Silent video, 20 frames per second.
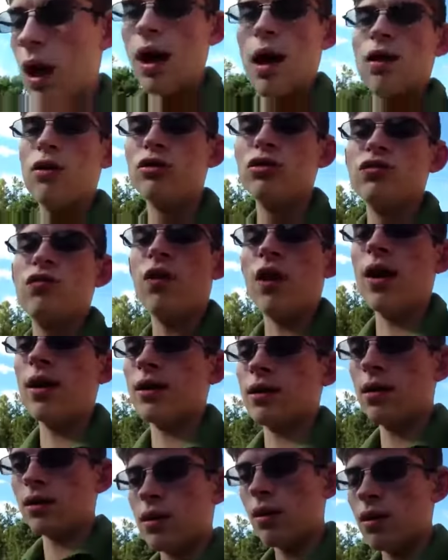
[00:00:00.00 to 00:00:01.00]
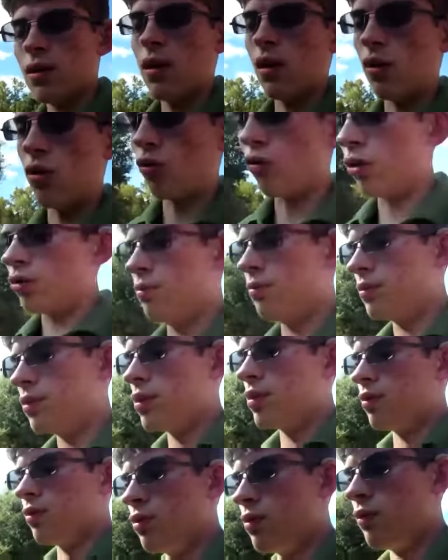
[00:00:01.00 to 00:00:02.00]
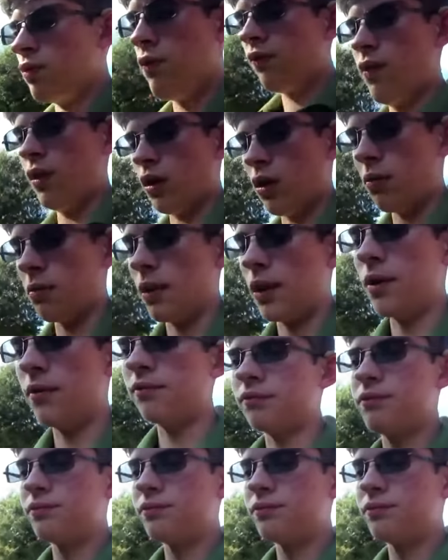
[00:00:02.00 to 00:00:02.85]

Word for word: I'll just find another room to film in.